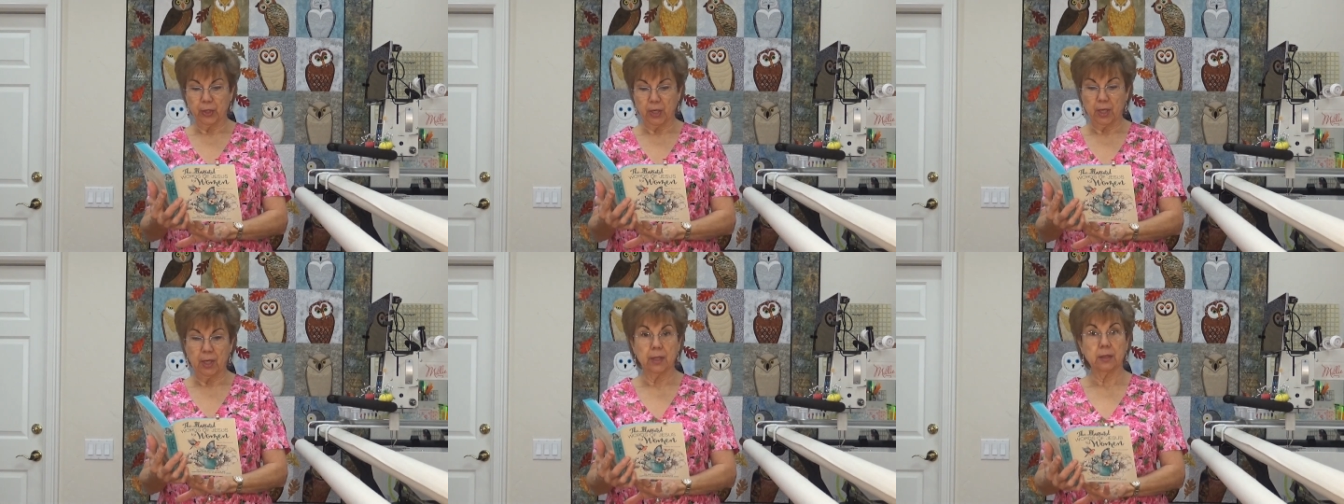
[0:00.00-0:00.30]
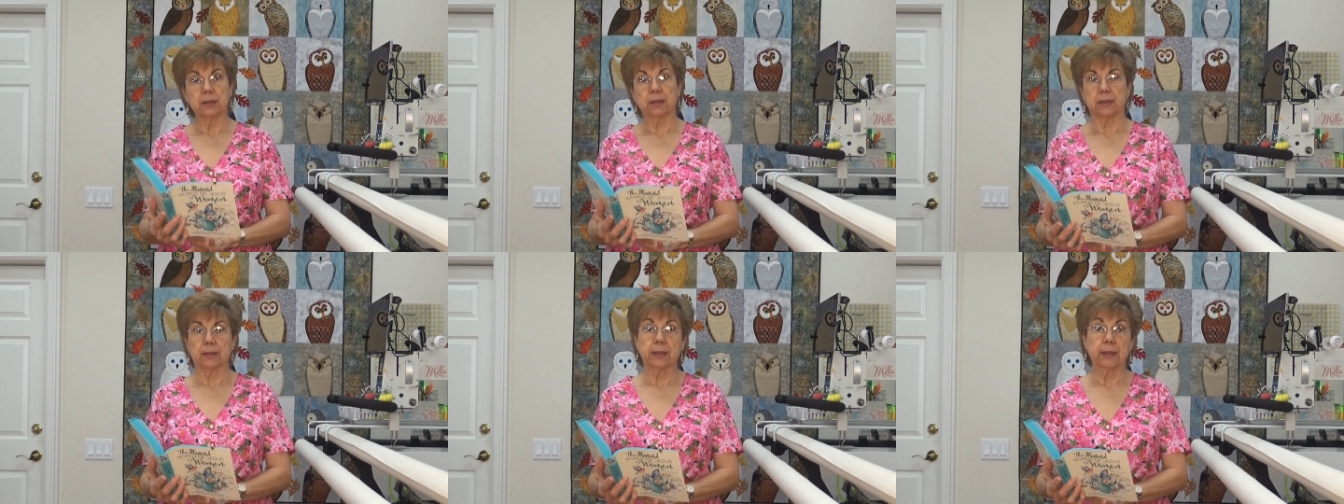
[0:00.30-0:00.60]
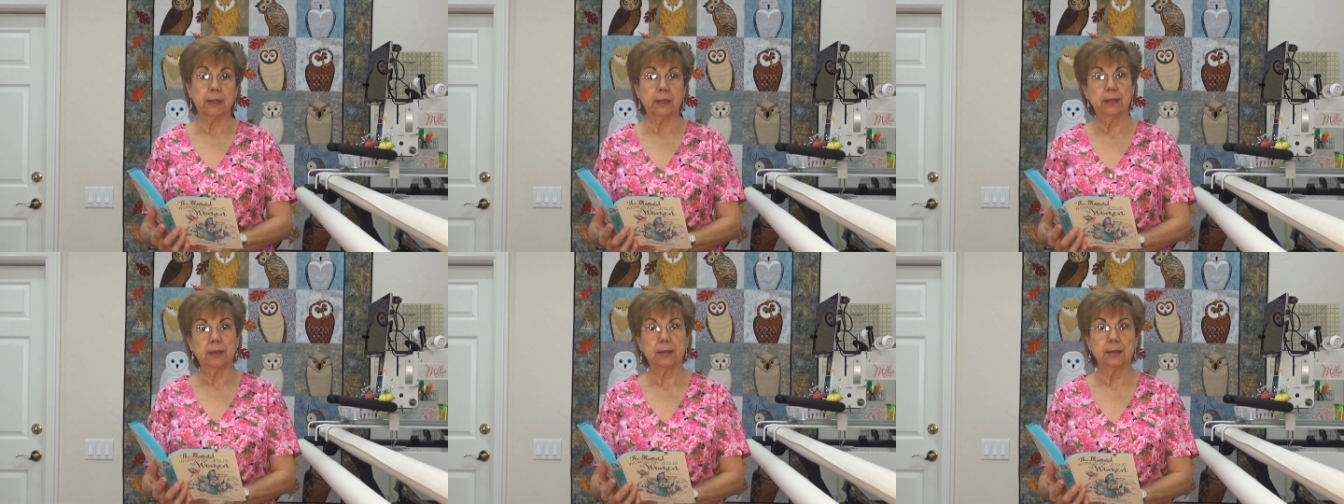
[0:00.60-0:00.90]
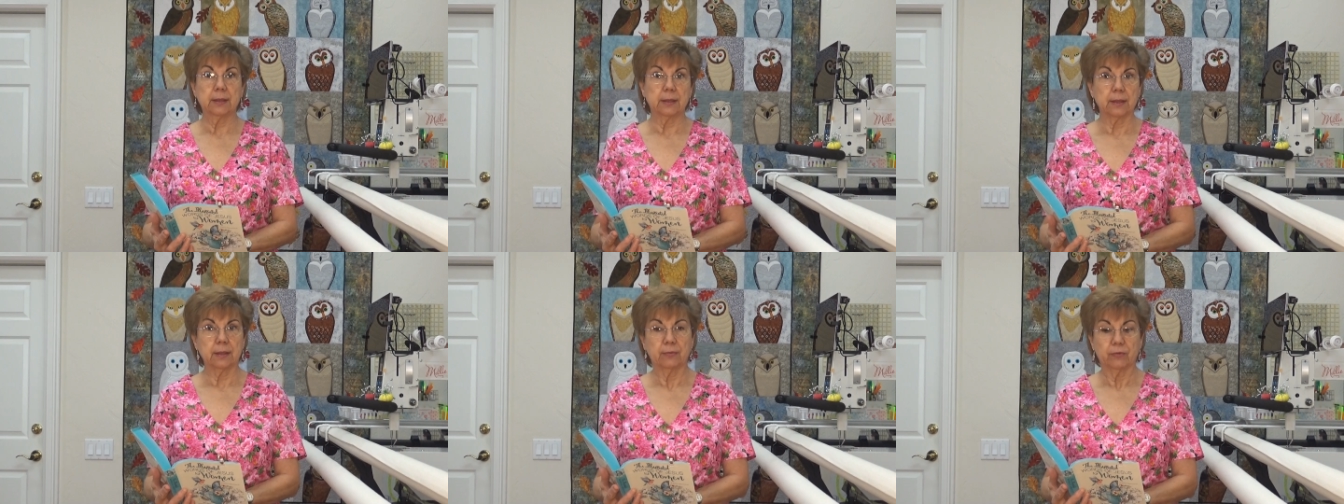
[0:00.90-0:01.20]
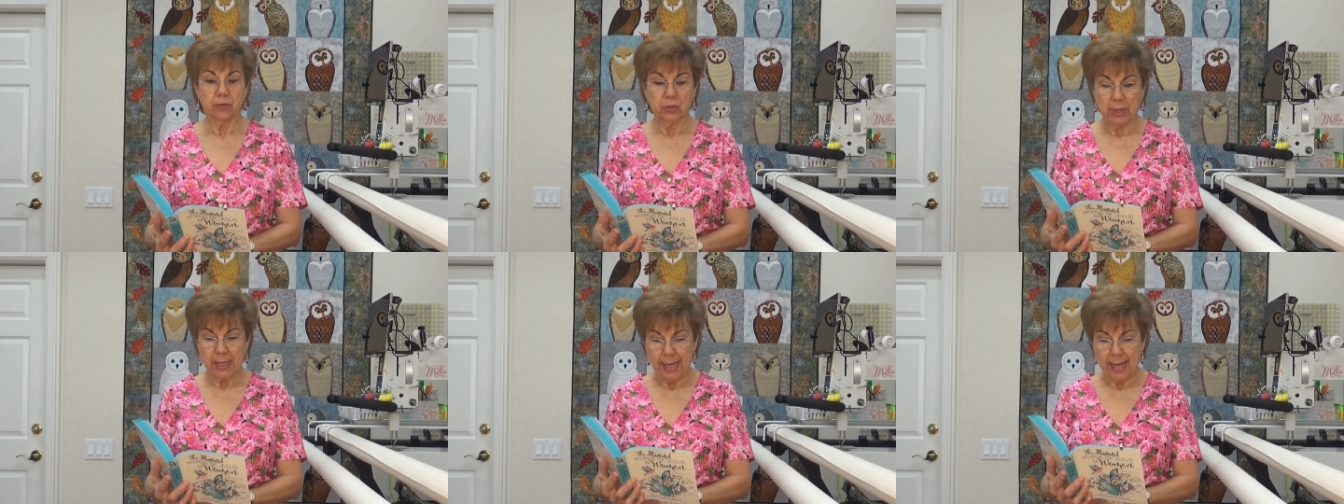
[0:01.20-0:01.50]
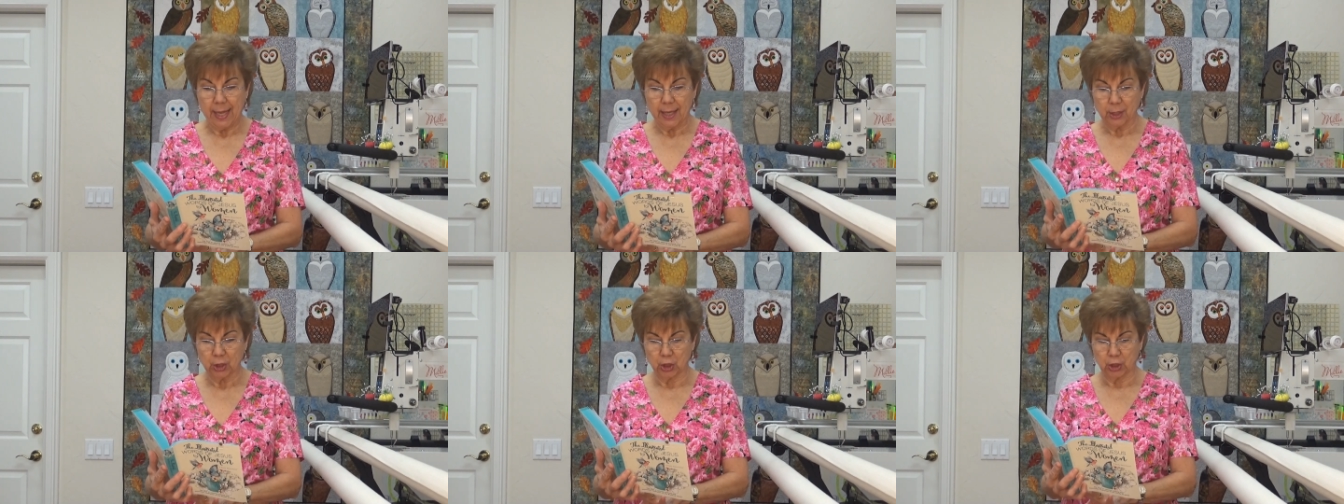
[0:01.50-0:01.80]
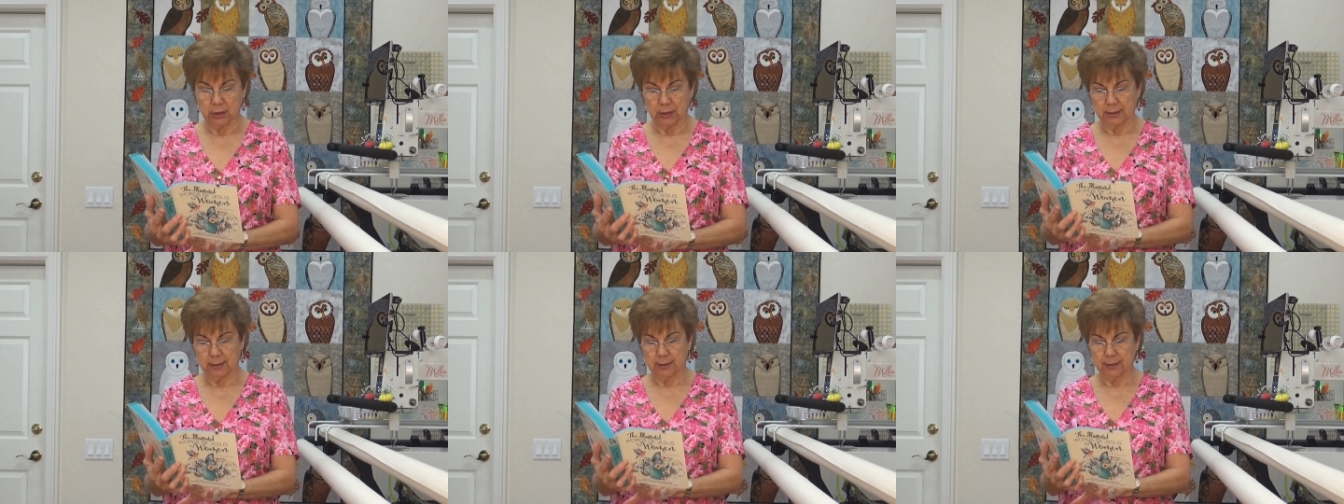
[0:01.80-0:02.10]
thoughts lead to sinful
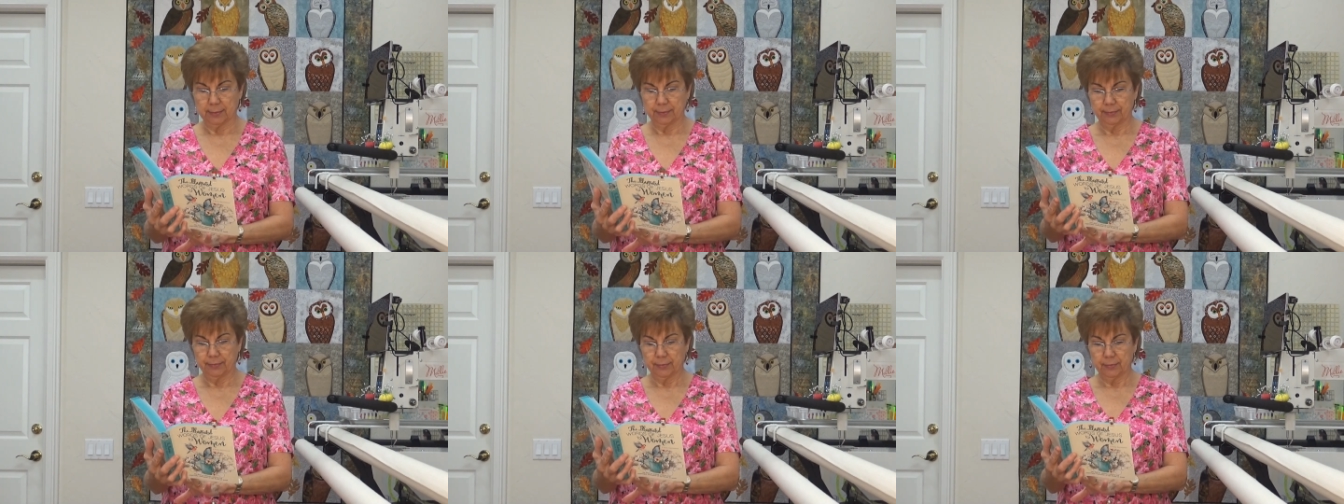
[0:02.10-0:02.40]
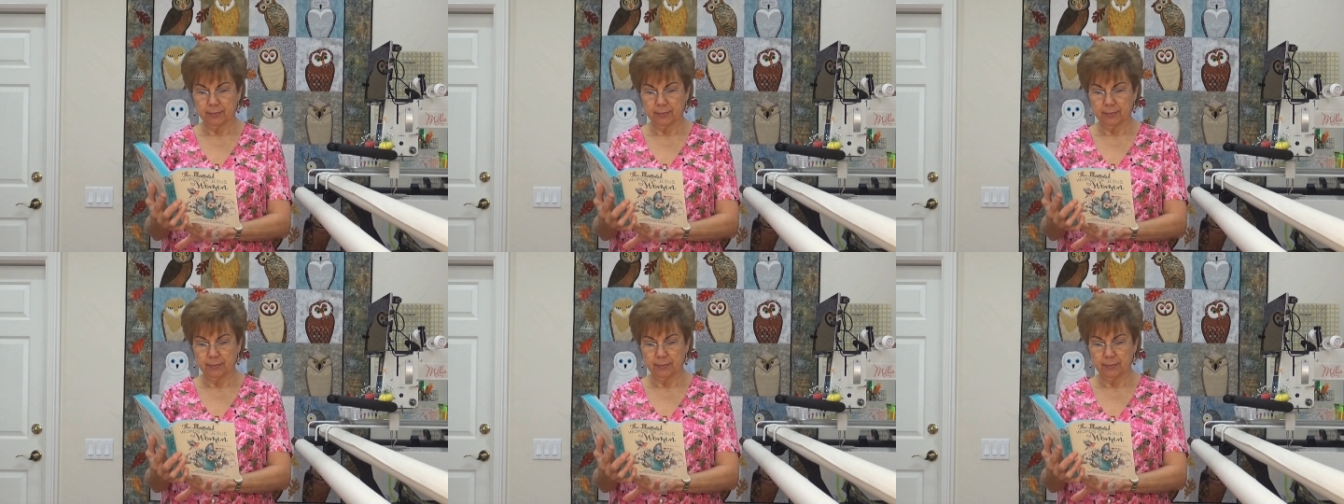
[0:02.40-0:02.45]
actions.